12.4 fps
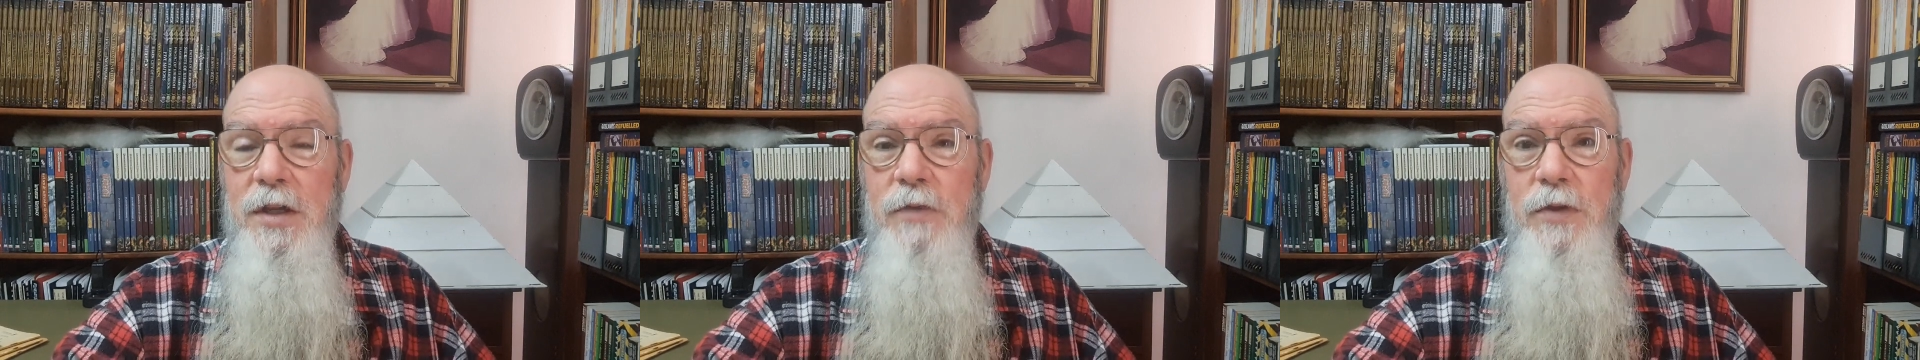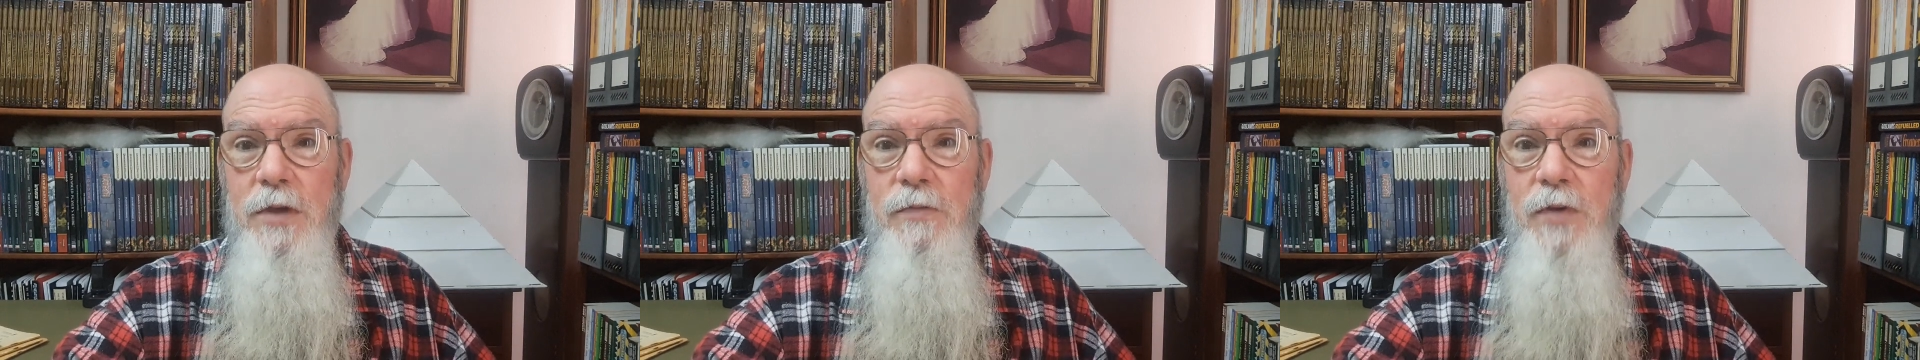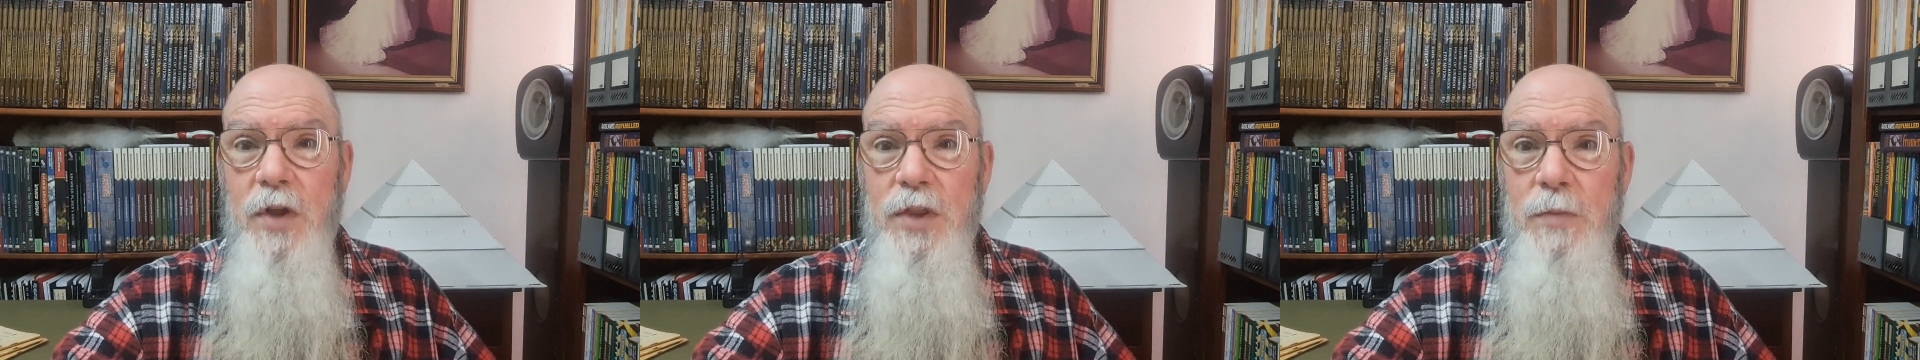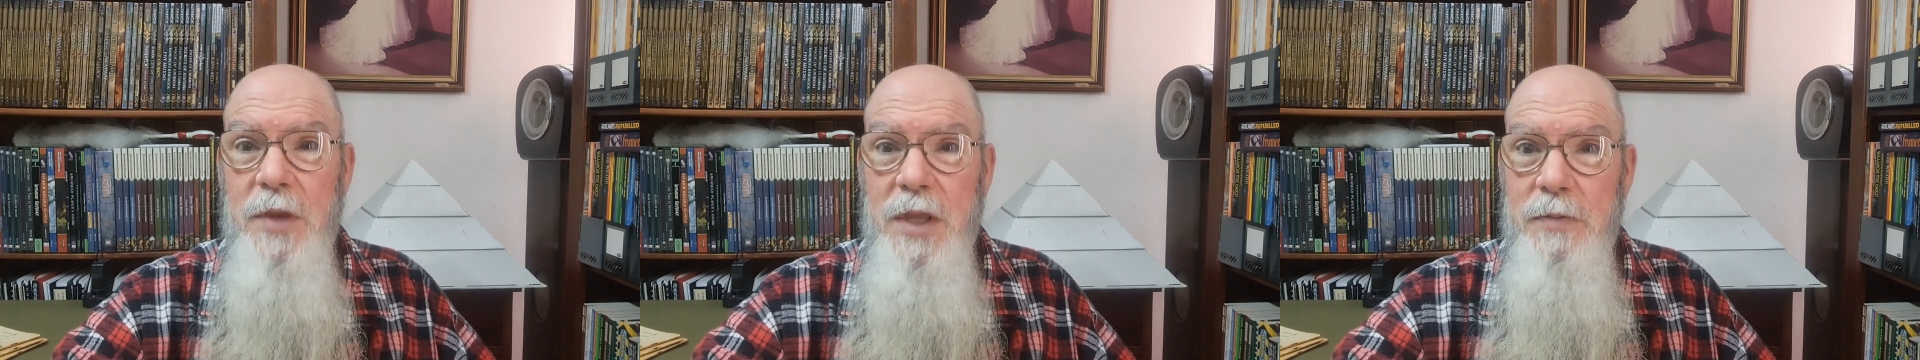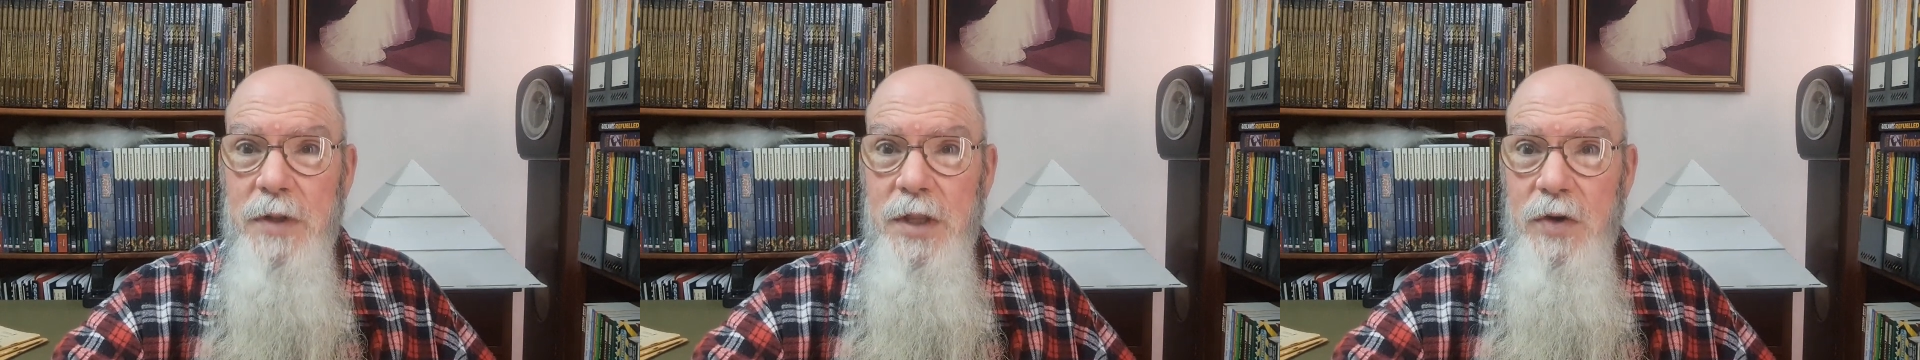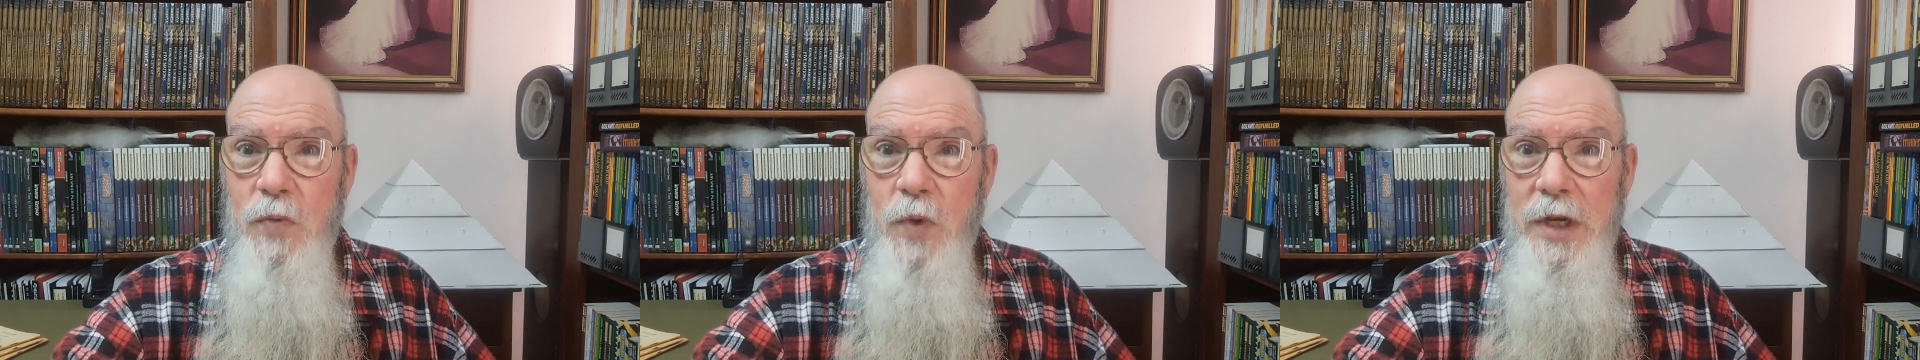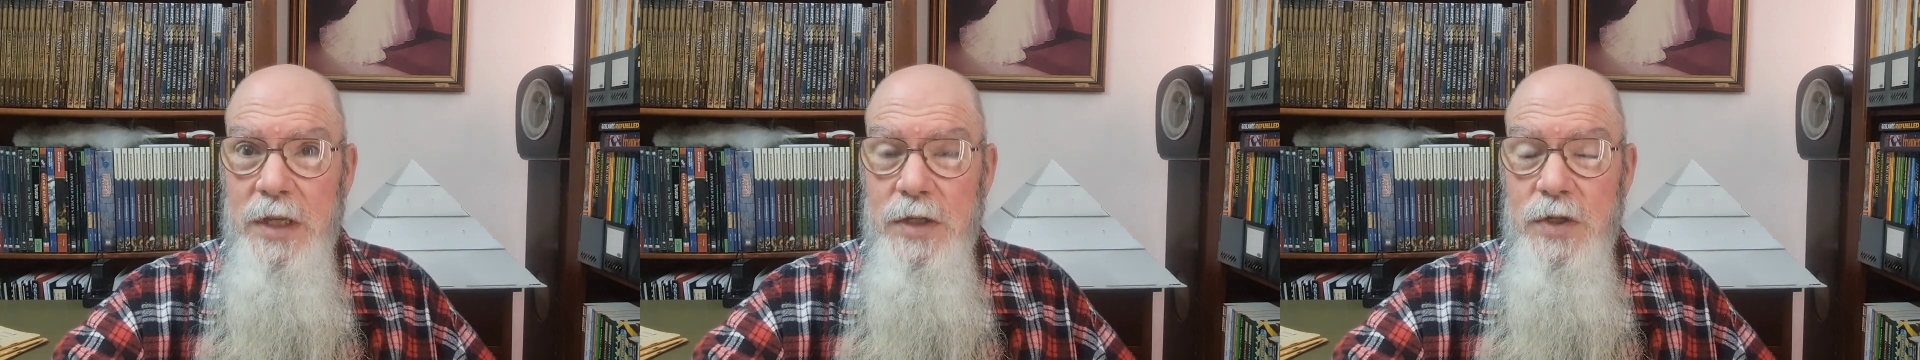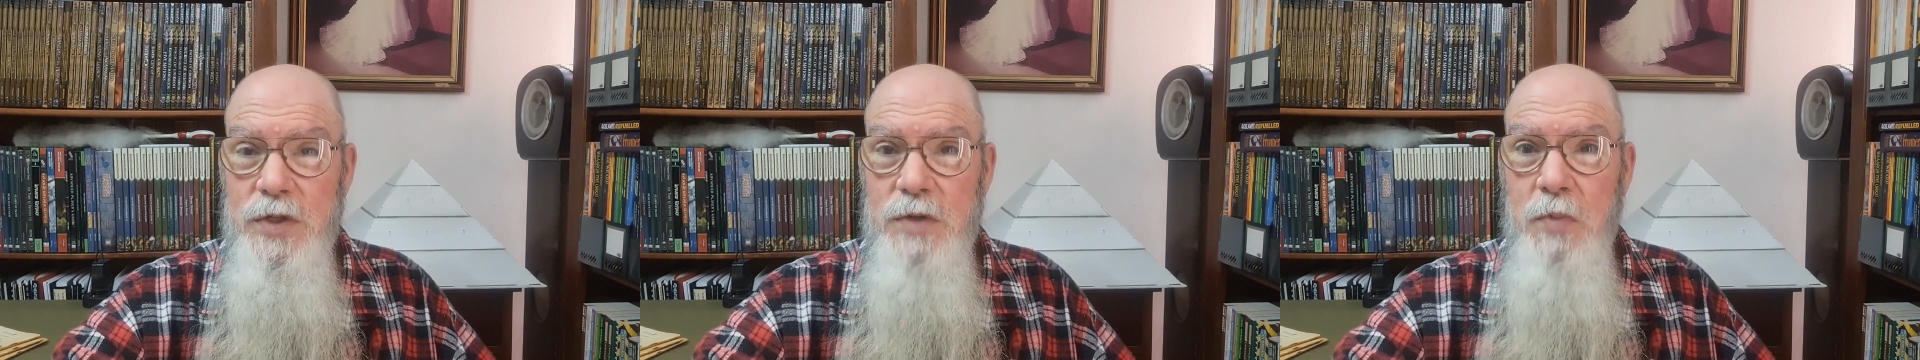If you can find the people that are
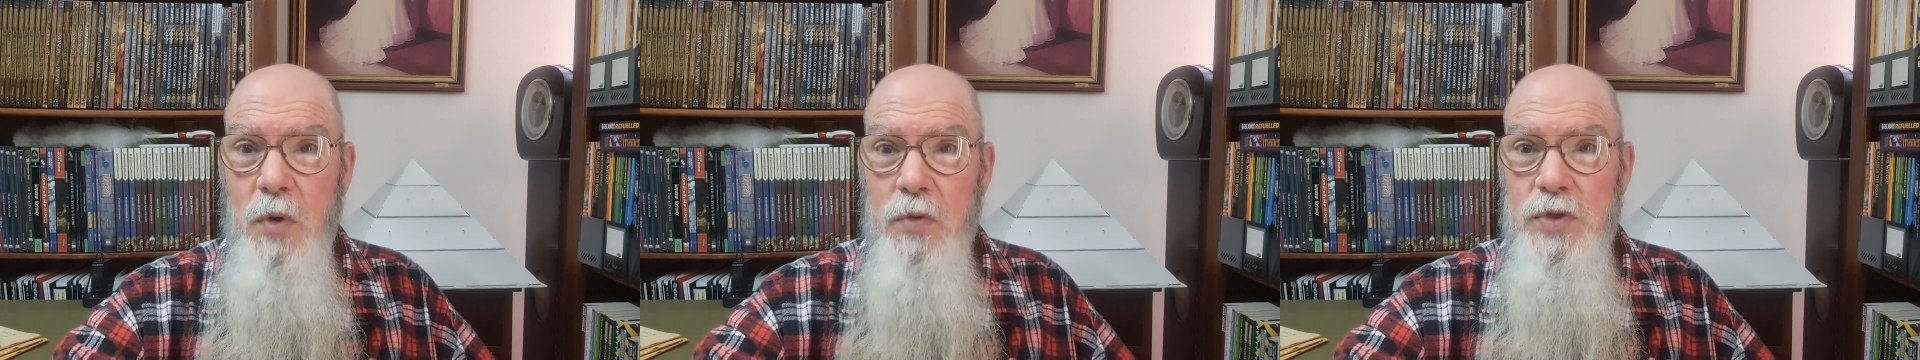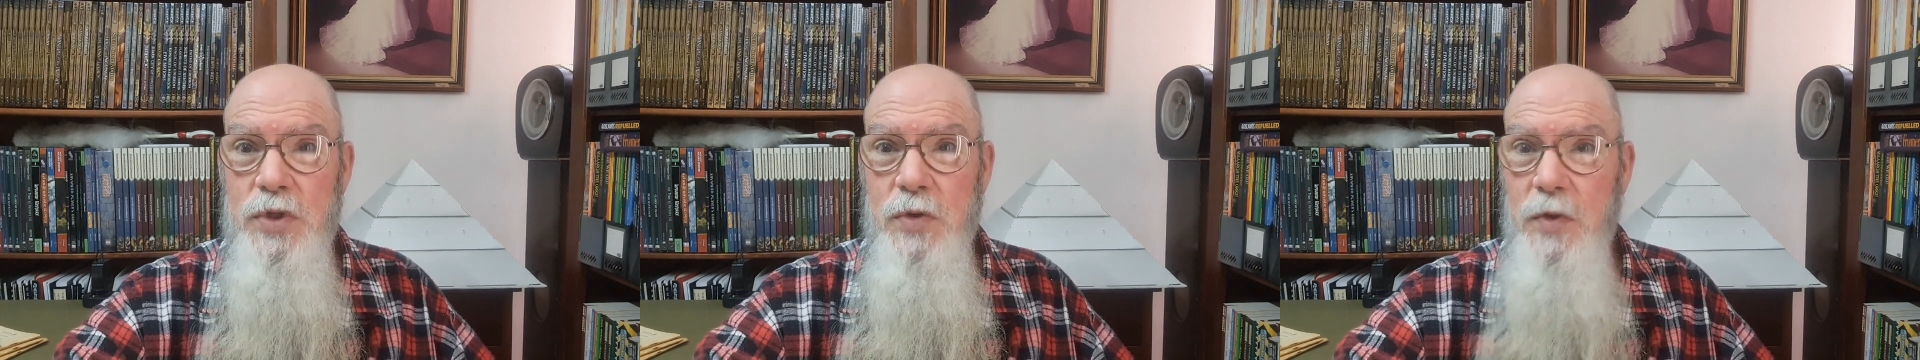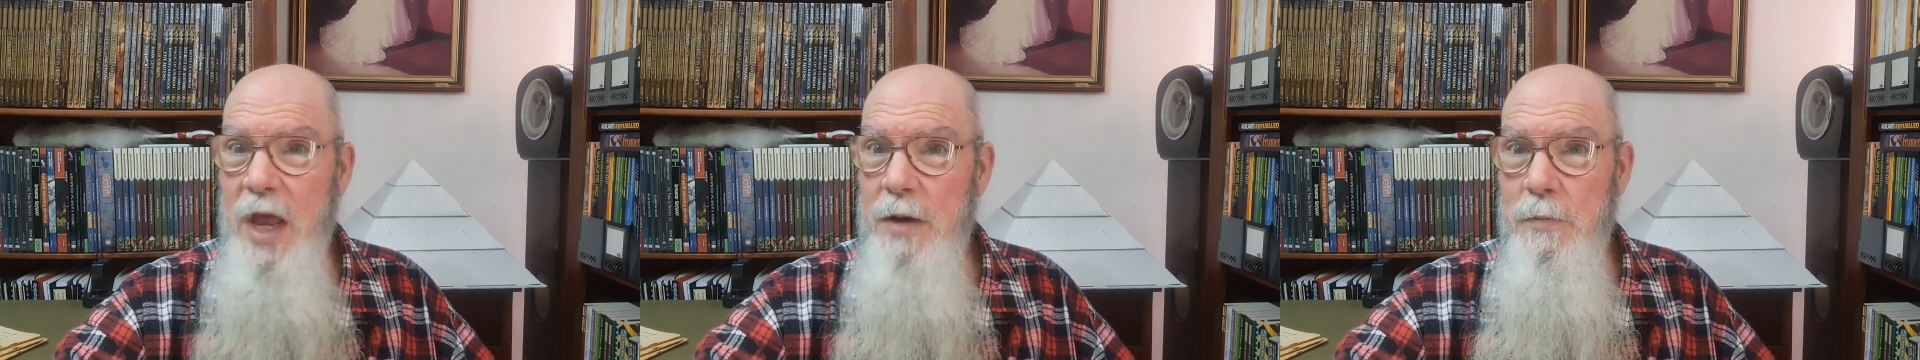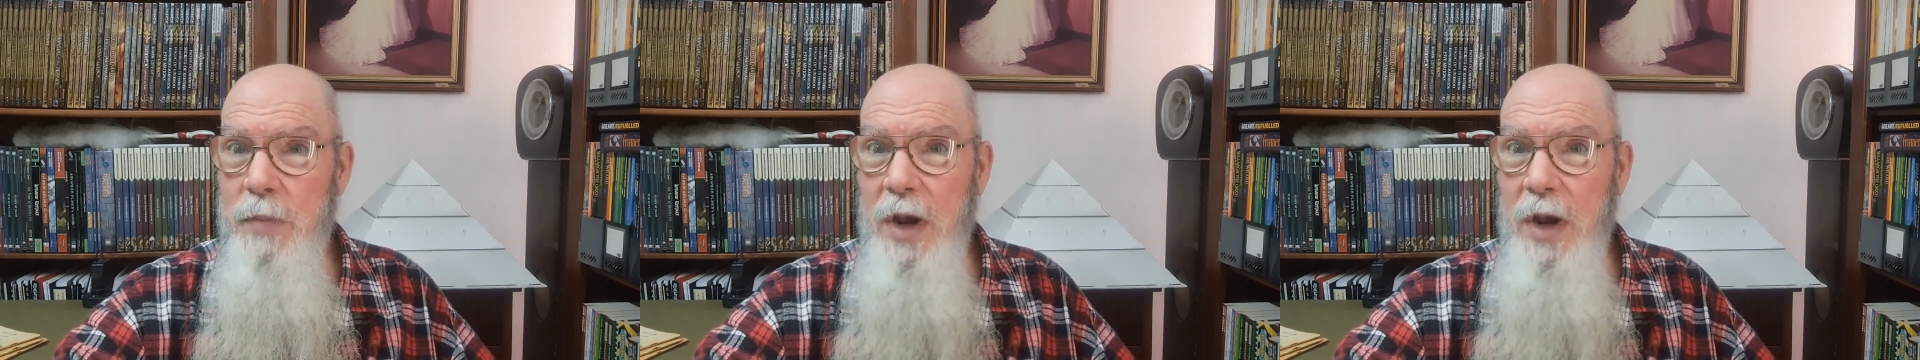willing to support you and